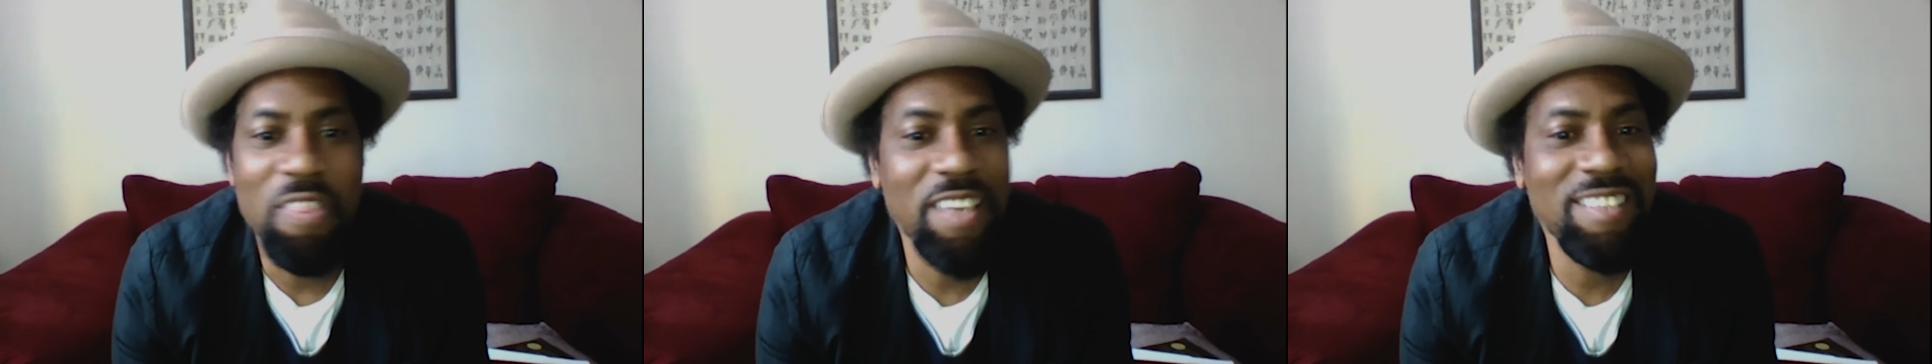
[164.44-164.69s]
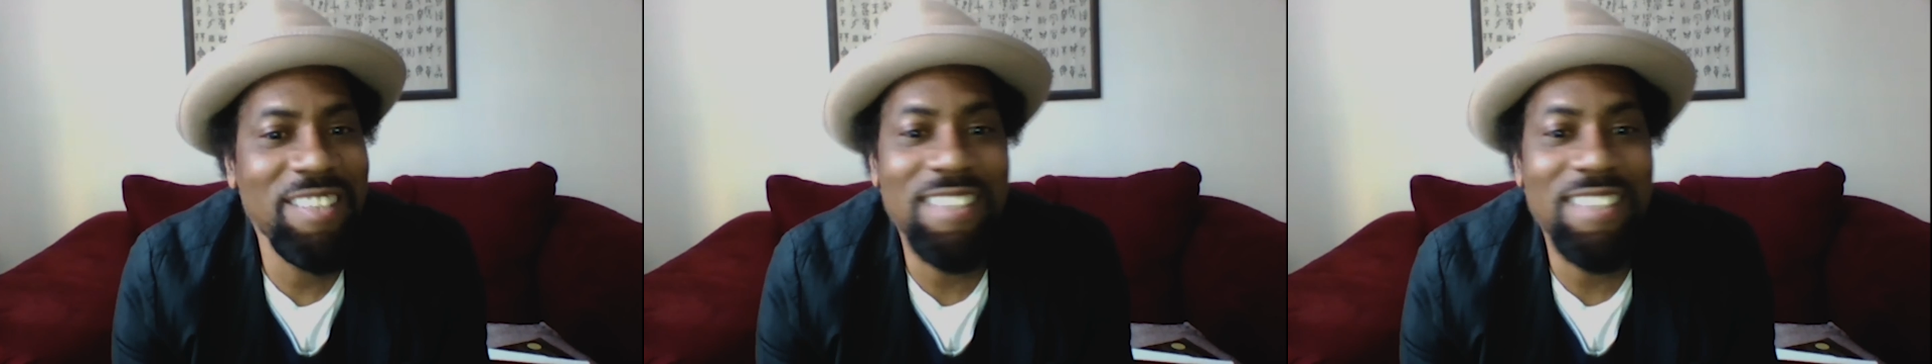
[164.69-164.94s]

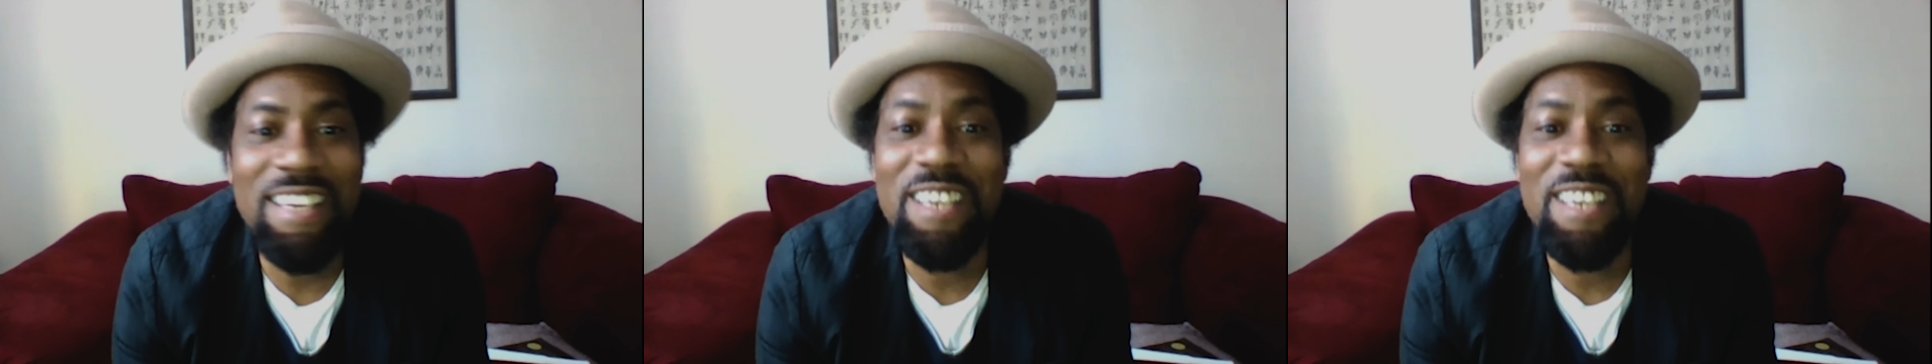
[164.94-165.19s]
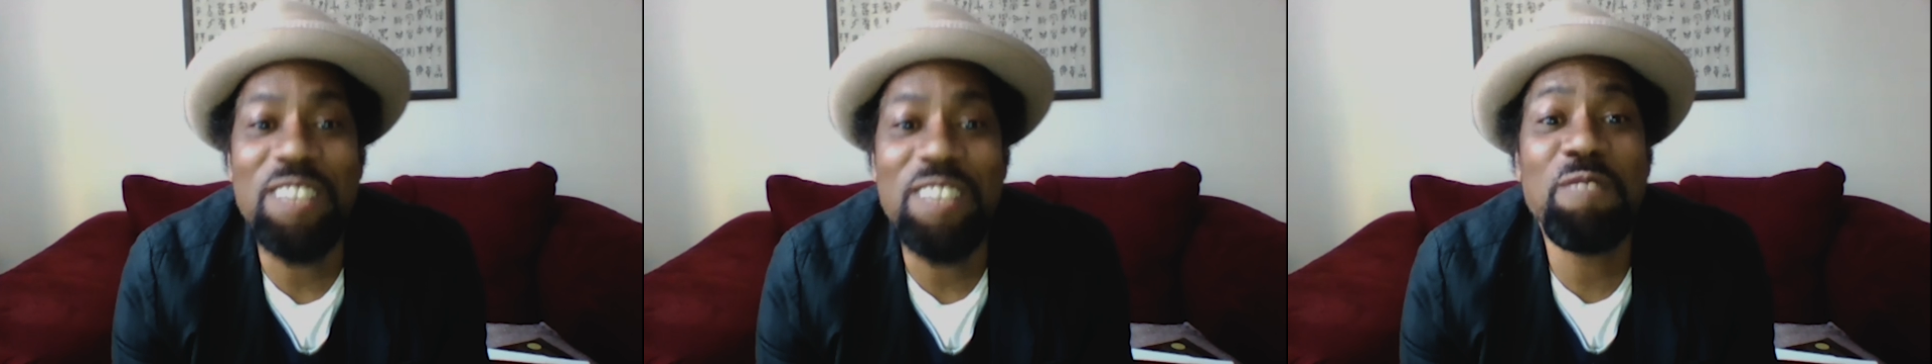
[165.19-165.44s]
This
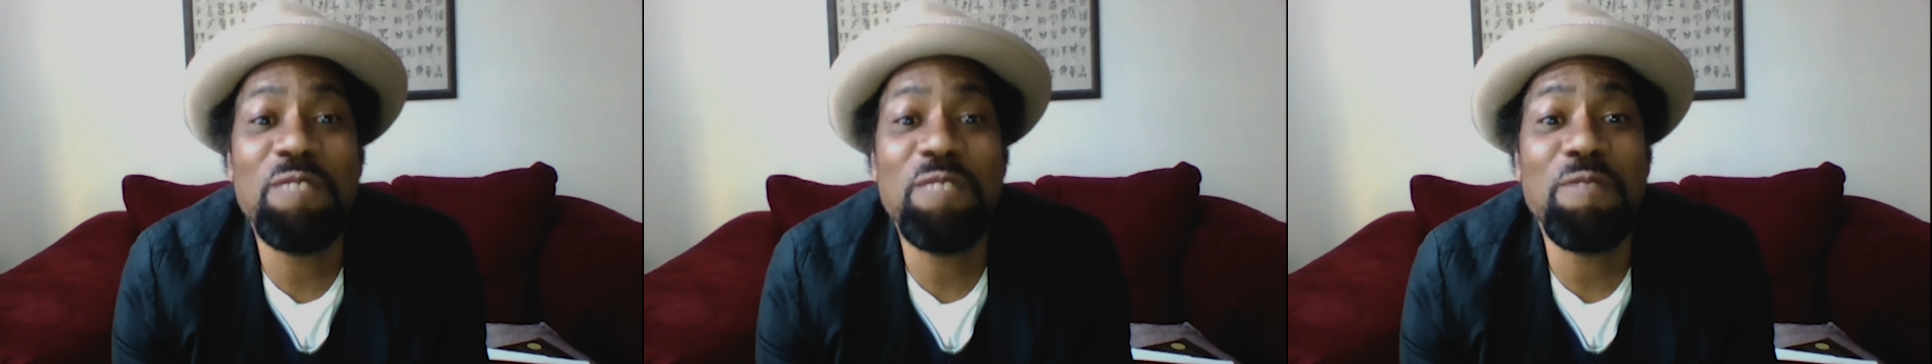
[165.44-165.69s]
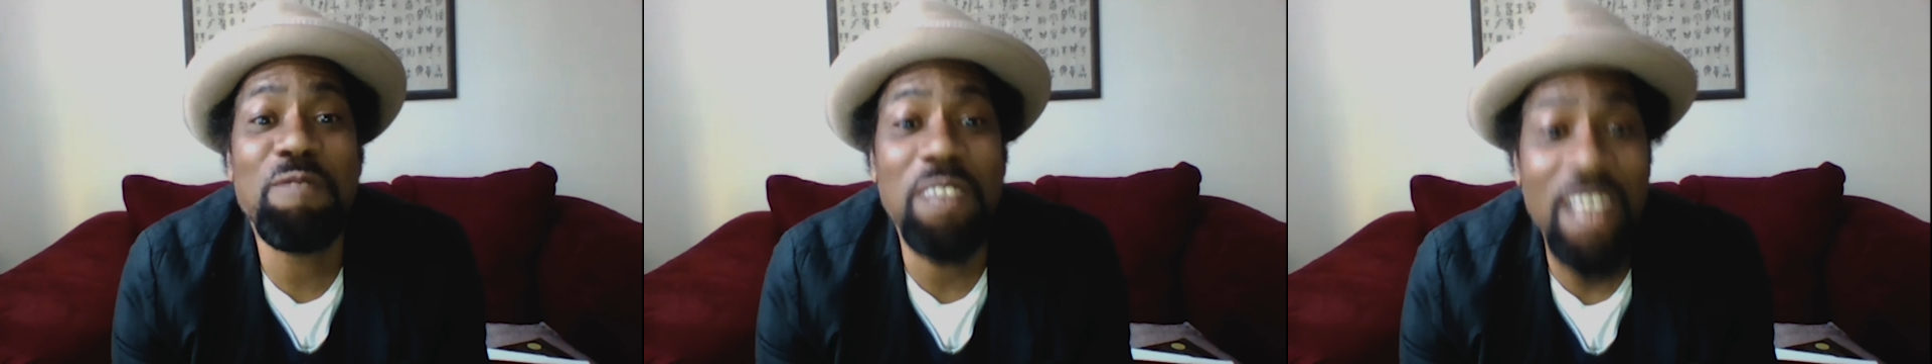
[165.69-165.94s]
is
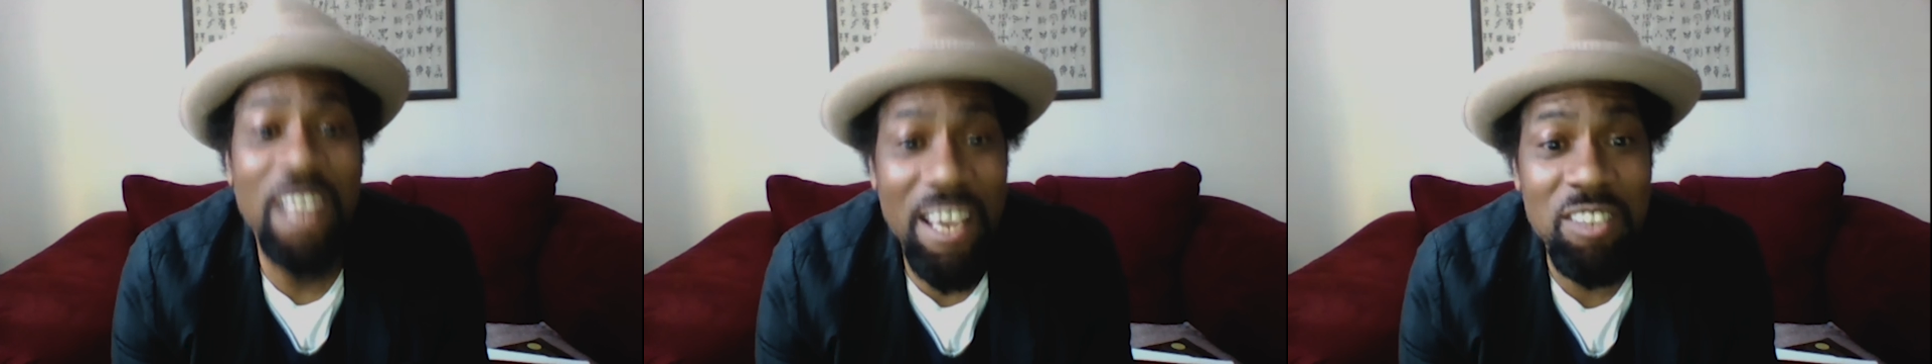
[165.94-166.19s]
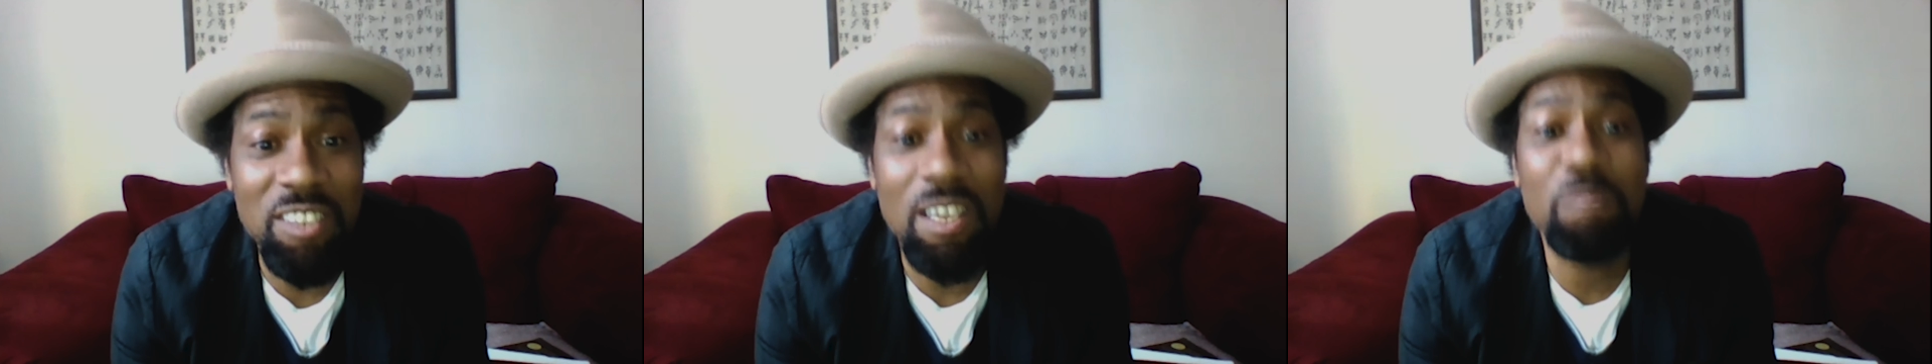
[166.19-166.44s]

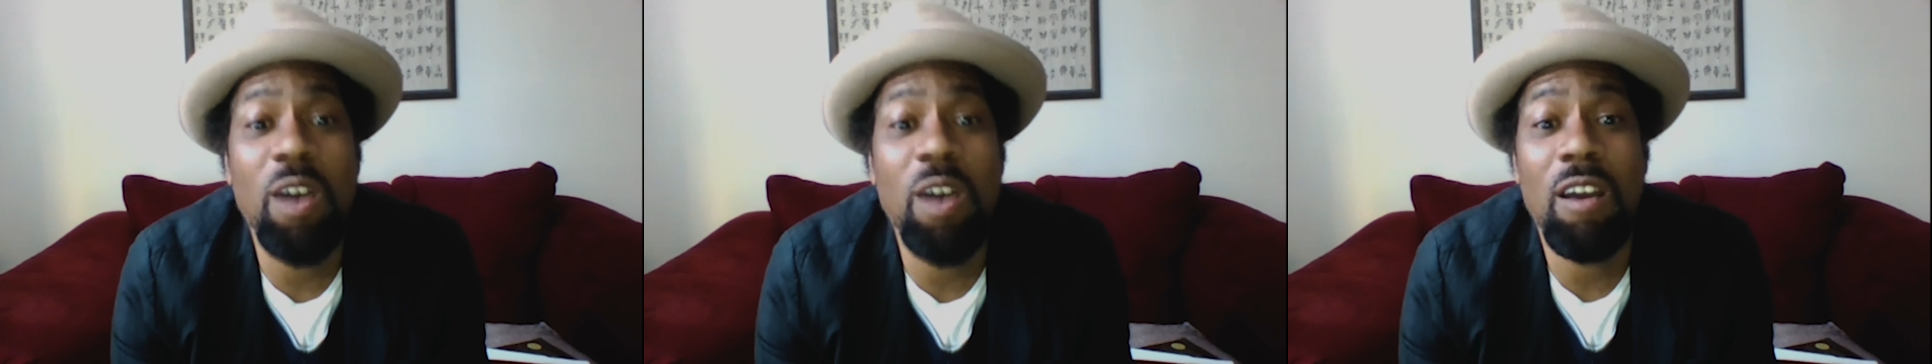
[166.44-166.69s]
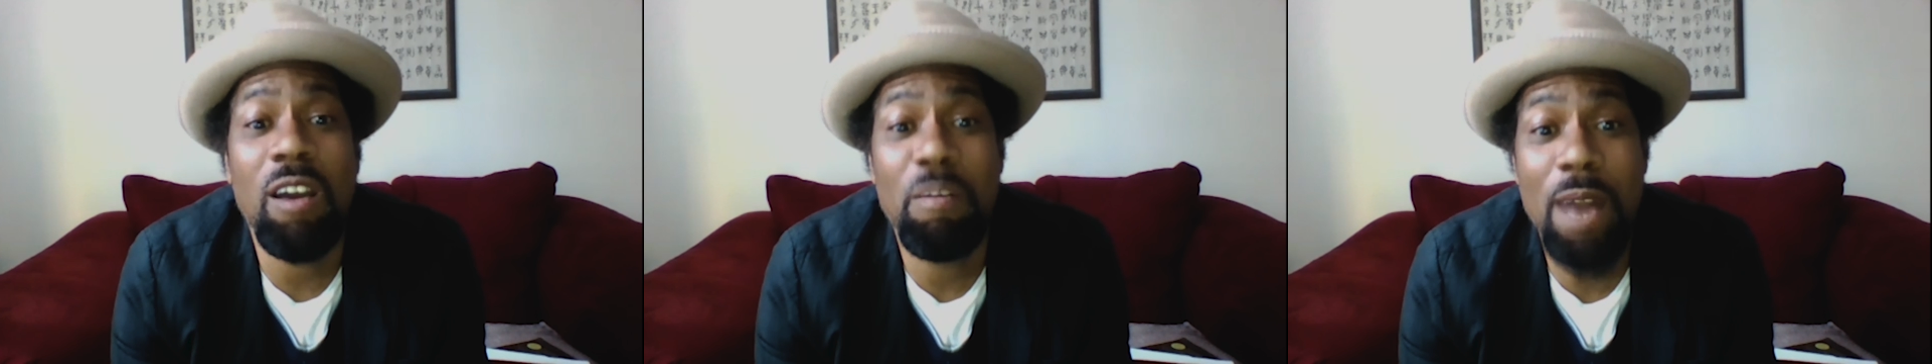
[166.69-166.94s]
flesh I'm
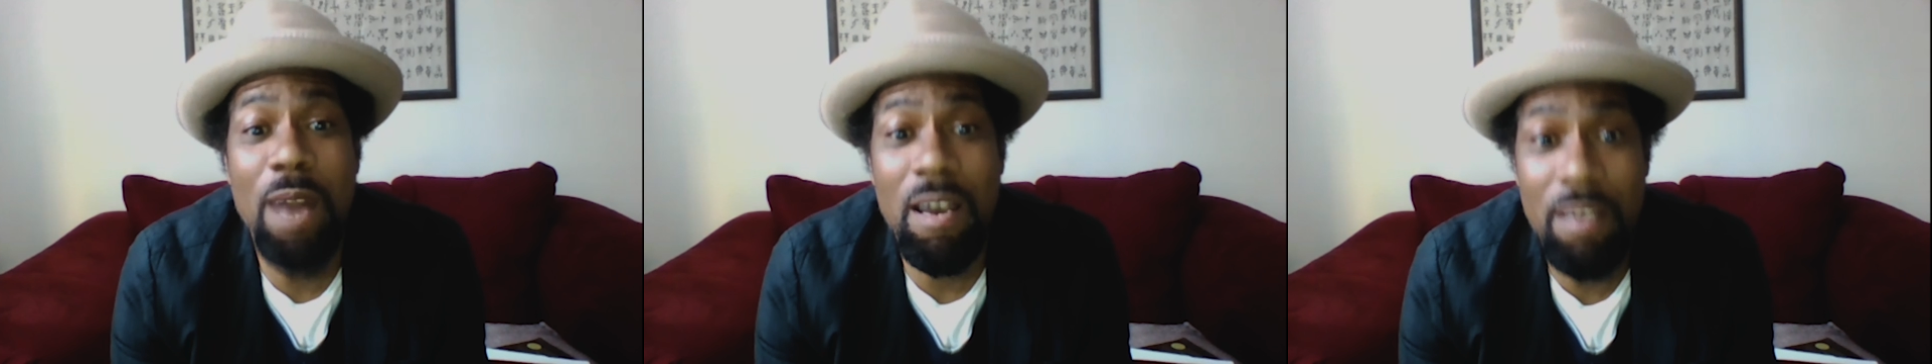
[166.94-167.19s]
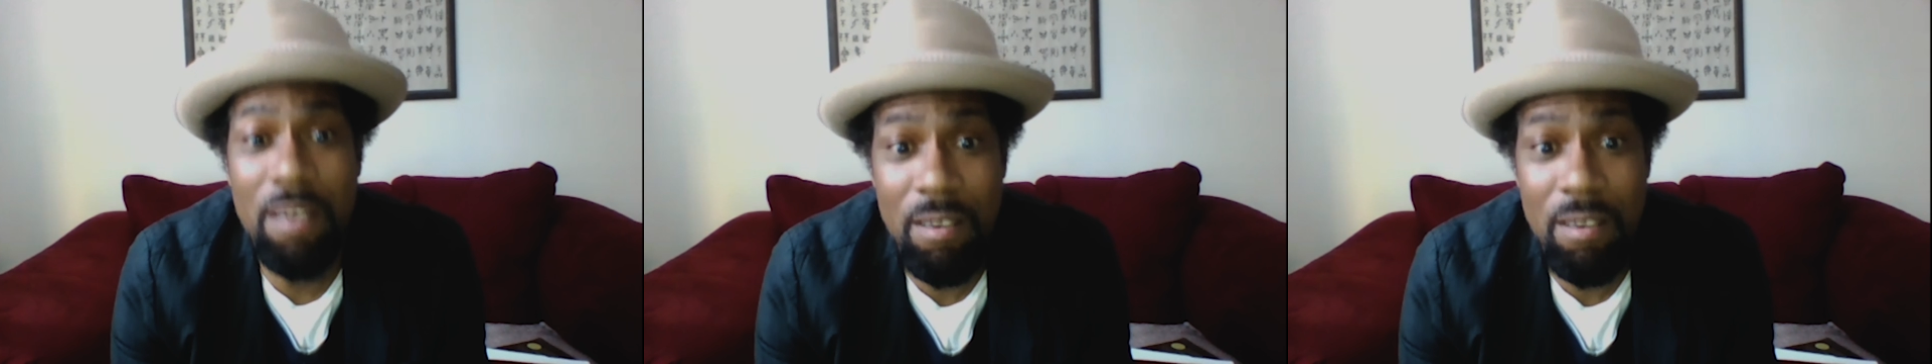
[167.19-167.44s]
talking about
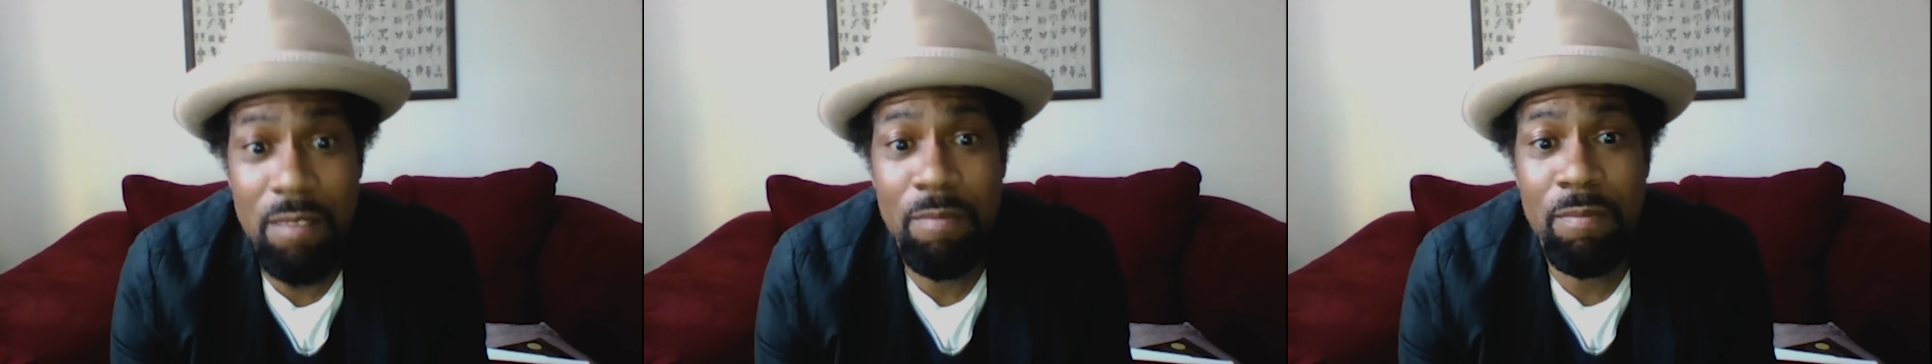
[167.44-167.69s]
here.